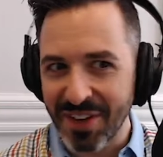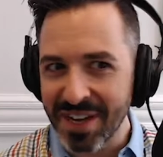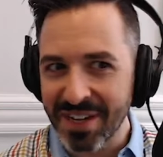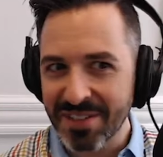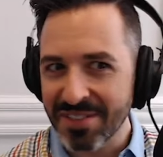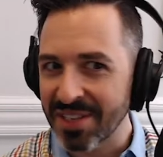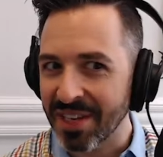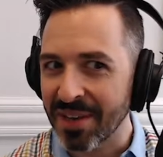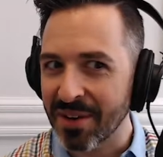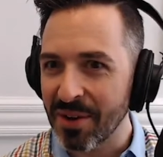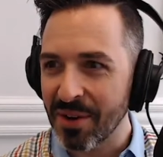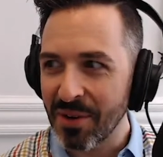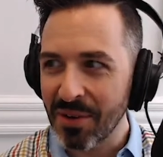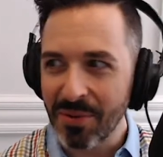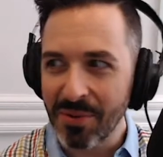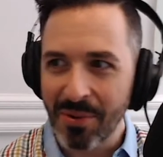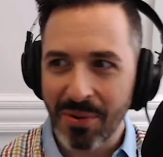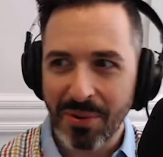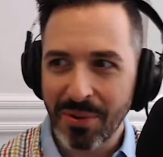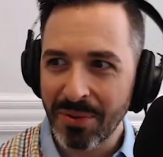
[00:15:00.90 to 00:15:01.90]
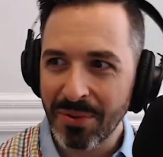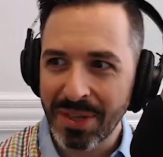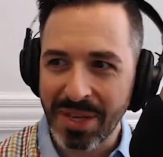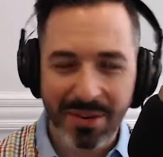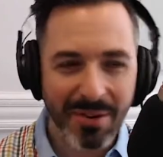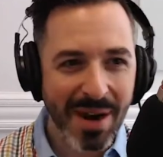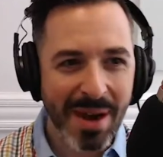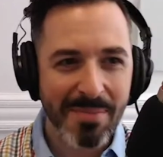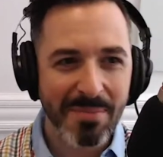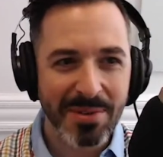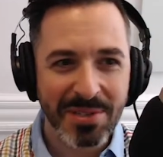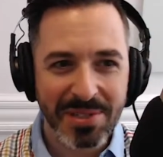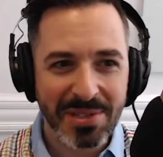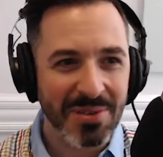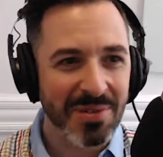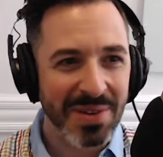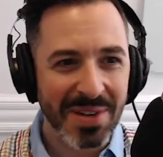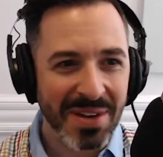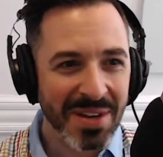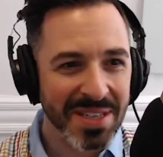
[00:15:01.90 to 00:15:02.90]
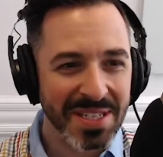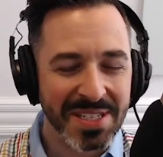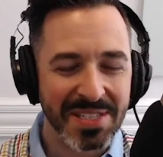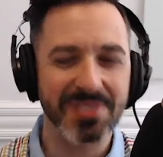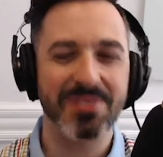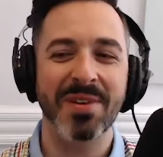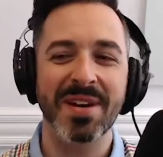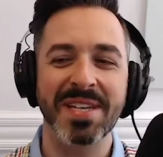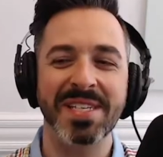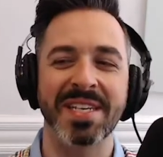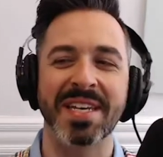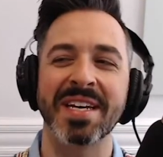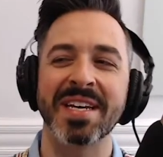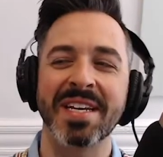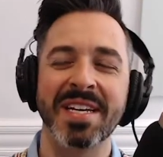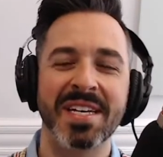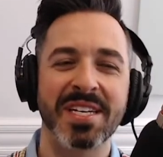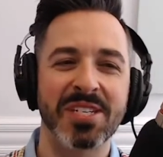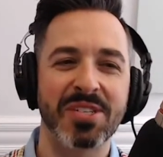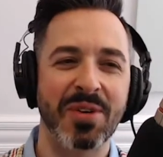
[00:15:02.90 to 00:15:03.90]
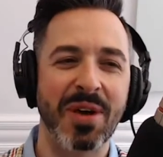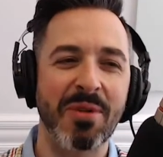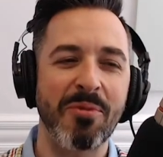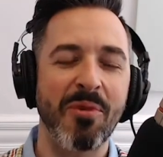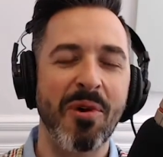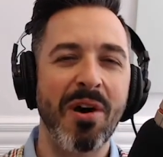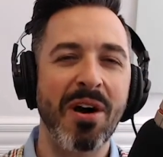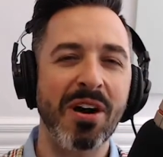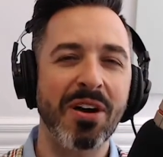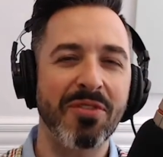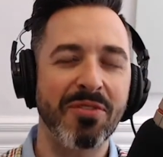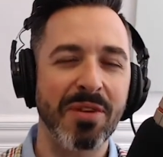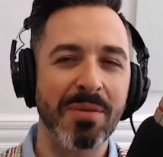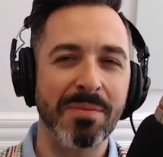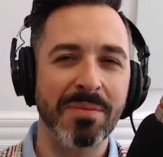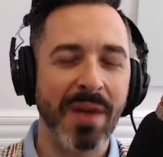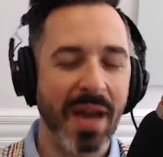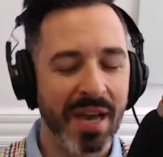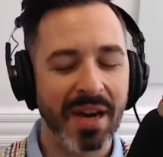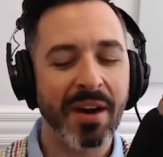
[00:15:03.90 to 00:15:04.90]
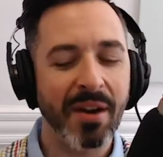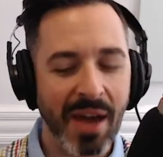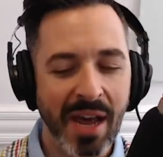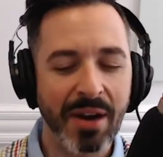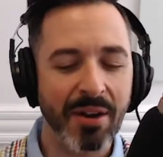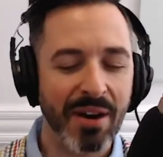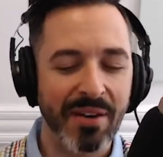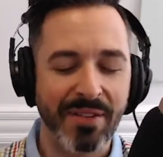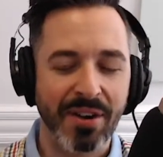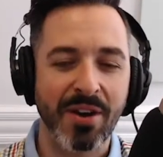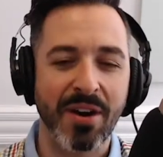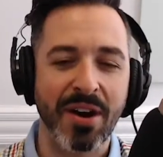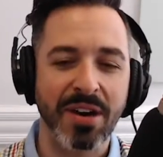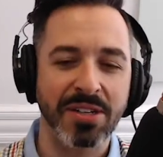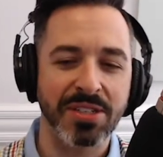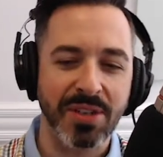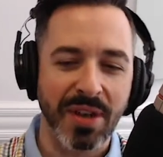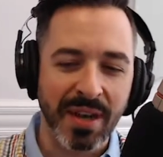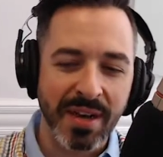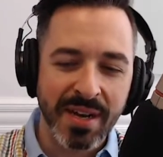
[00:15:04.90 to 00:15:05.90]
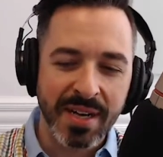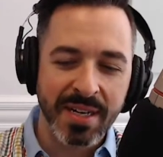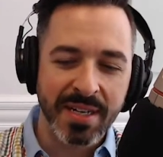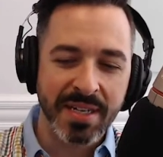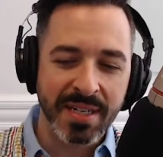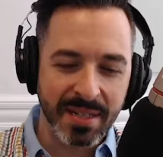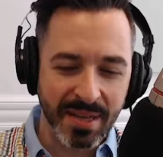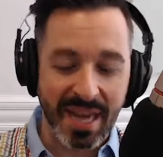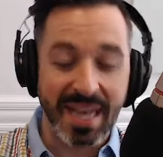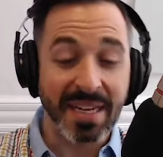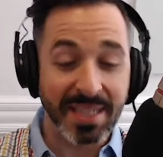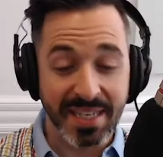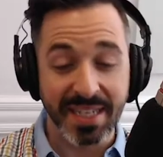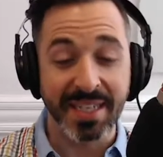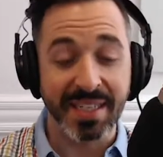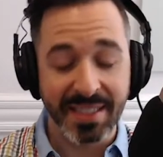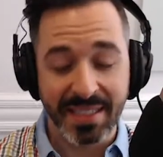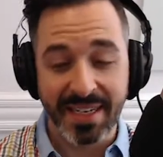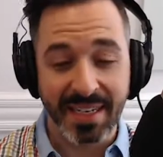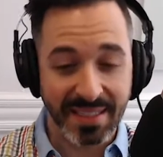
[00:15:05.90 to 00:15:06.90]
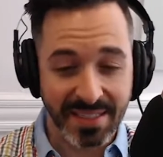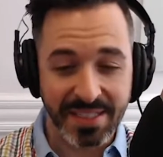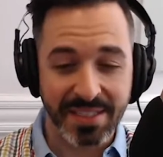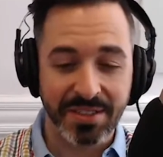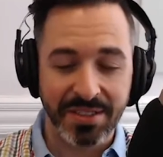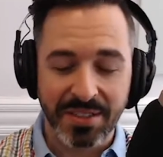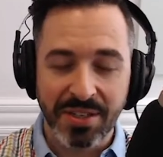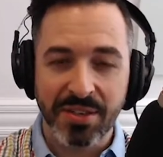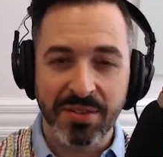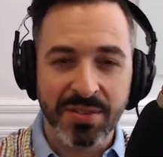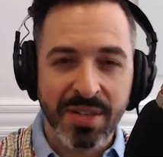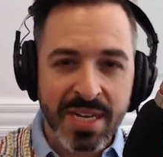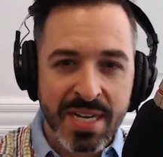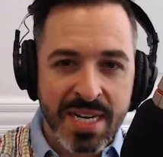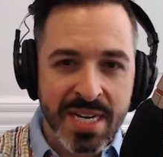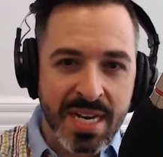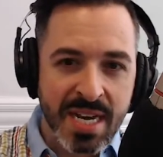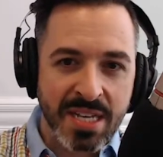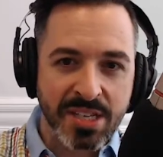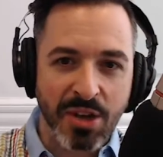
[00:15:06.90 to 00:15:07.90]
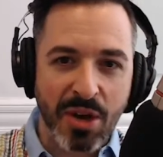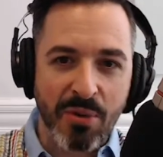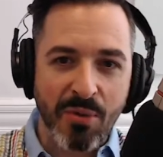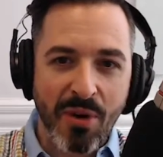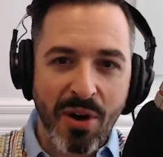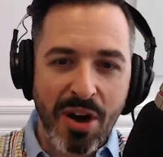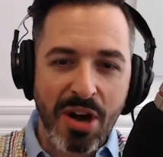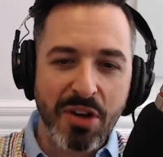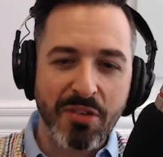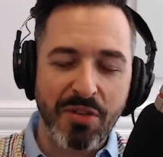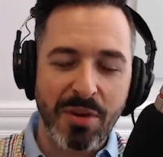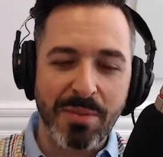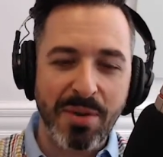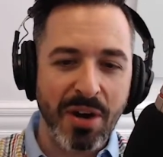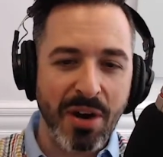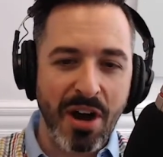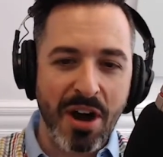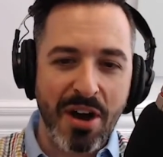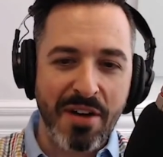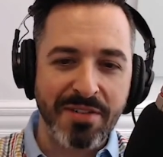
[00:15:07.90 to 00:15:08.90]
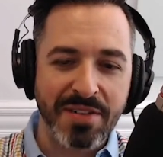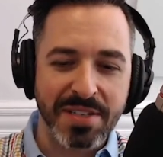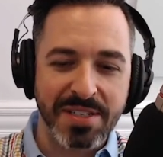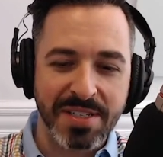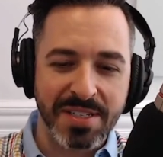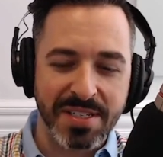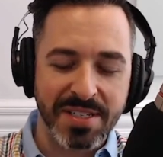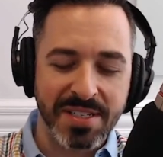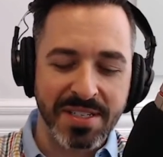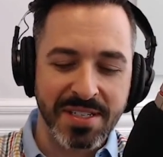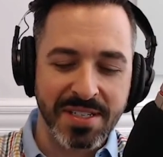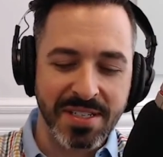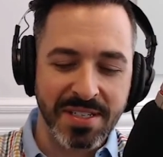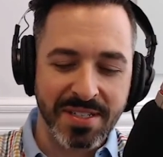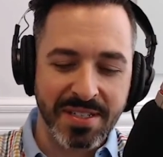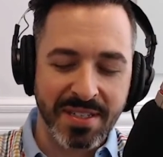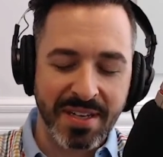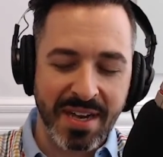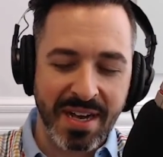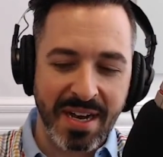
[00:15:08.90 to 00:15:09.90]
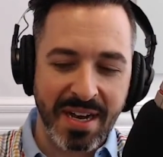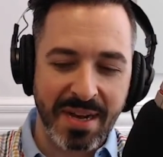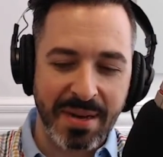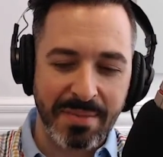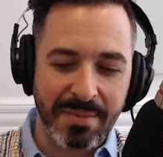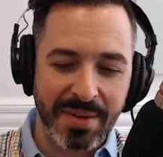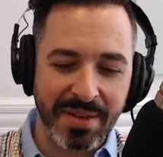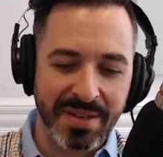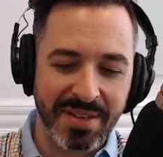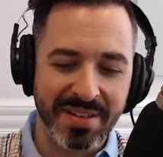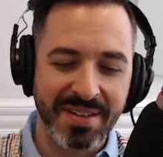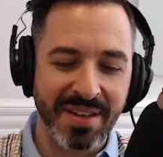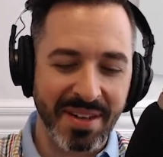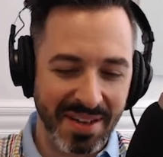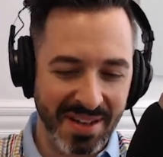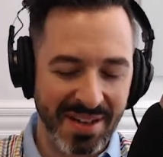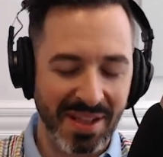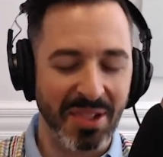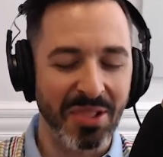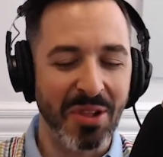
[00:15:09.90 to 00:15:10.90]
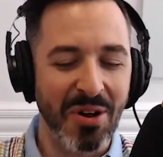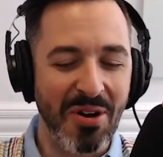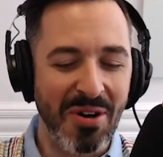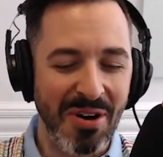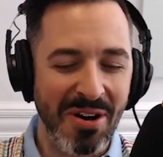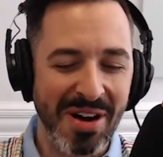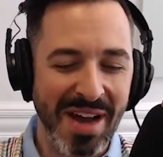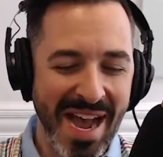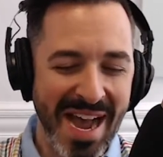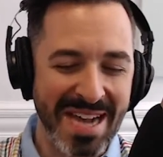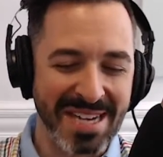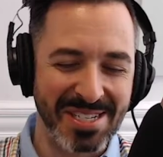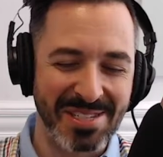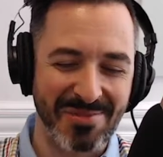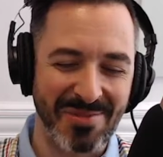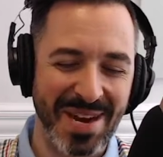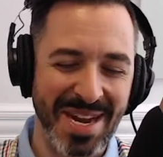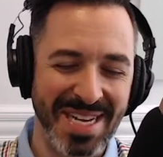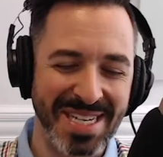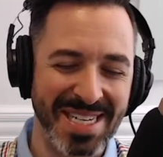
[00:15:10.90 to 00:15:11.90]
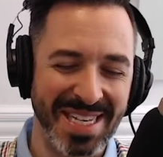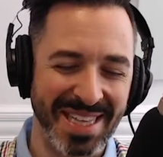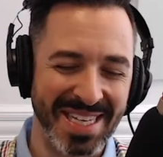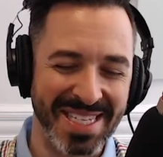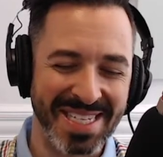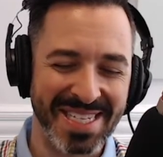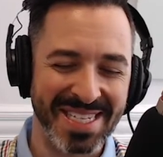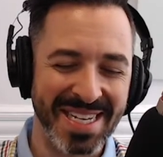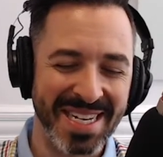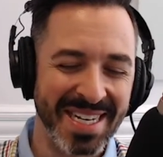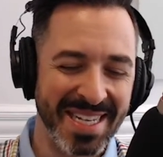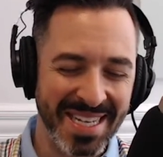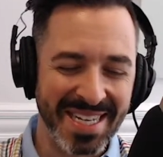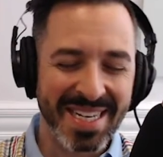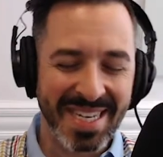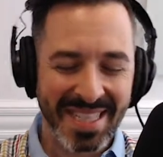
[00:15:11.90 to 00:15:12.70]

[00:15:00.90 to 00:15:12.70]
figures. Like, holy crap, what's going on? This is crazy. So I walk from, I don't have a car, so I didn't and still don't. So I walk from our offices a long ass way to this